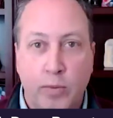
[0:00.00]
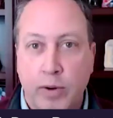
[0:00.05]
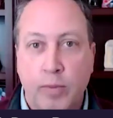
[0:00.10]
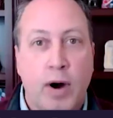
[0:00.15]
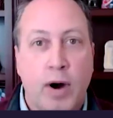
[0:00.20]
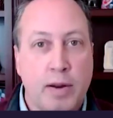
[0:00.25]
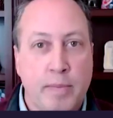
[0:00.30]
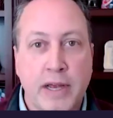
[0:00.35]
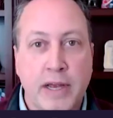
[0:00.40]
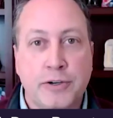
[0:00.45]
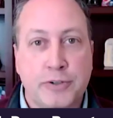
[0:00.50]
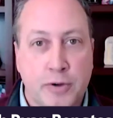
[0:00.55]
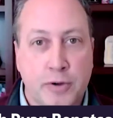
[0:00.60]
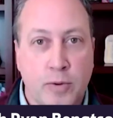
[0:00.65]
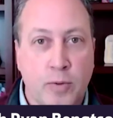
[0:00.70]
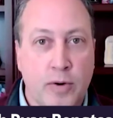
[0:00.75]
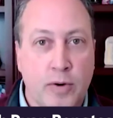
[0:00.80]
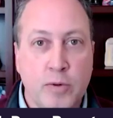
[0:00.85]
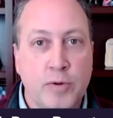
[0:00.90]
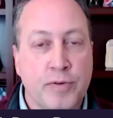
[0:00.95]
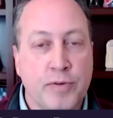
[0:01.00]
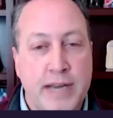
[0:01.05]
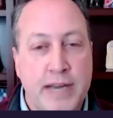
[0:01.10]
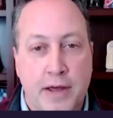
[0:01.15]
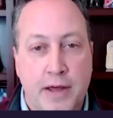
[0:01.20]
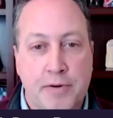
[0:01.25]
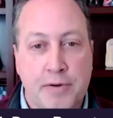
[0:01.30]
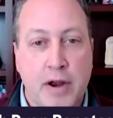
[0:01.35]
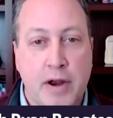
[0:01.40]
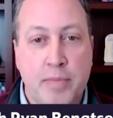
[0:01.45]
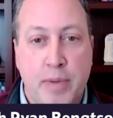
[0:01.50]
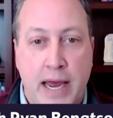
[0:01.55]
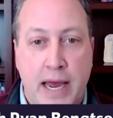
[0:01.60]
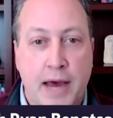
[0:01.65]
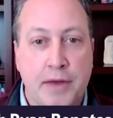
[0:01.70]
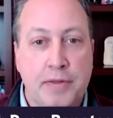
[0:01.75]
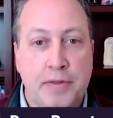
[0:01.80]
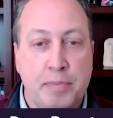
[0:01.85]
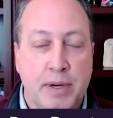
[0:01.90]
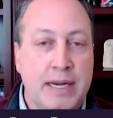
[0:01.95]
we want to make sure we're moving down the right
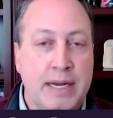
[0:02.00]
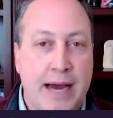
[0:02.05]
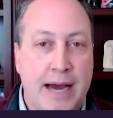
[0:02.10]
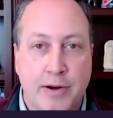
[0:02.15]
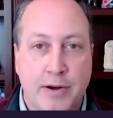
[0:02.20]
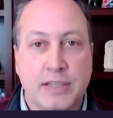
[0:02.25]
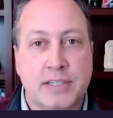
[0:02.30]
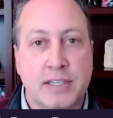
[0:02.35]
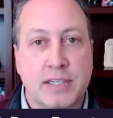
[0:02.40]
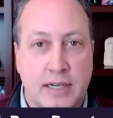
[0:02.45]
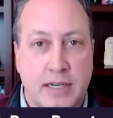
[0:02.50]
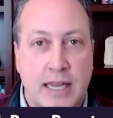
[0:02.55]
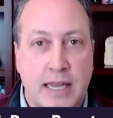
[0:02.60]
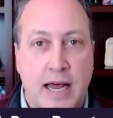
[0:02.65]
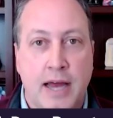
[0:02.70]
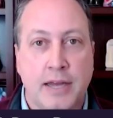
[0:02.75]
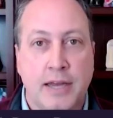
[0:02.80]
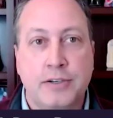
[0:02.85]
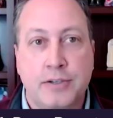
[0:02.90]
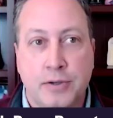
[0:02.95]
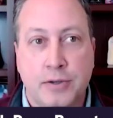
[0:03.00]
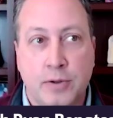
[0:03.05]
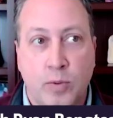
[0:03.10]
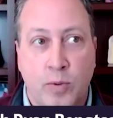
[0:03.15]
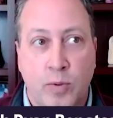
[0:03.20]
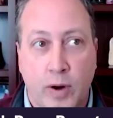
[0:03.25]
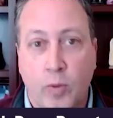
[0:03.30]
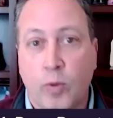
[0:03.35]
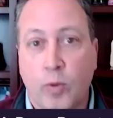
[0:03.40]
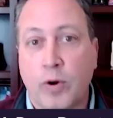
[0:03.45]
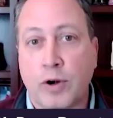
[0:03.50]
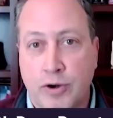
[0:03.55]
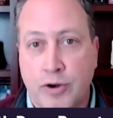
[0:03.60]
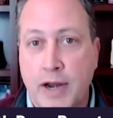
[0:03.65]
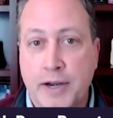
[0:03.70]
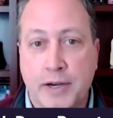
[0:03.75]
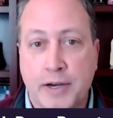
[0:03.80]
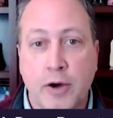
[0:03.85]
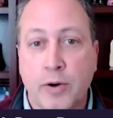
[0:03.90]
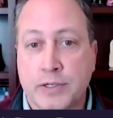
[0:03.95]
path, but how does this align to where we're
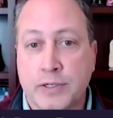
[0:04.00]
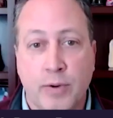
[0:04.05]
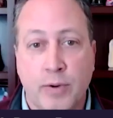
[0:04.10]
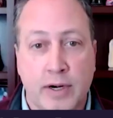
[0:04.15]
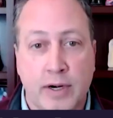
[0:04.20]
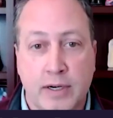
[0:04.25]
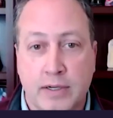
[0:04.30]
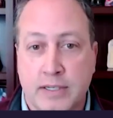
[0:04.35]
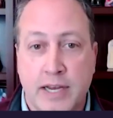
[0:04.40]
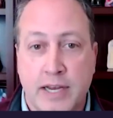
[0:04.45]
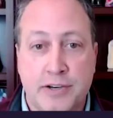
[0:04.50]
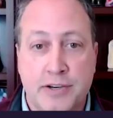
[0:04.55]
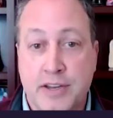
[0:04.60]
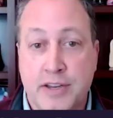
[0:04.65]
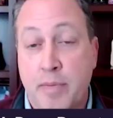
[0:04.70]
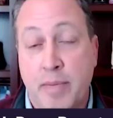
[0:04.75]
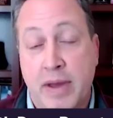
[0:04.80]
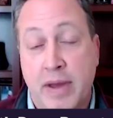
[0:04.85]
trying to go as an organization?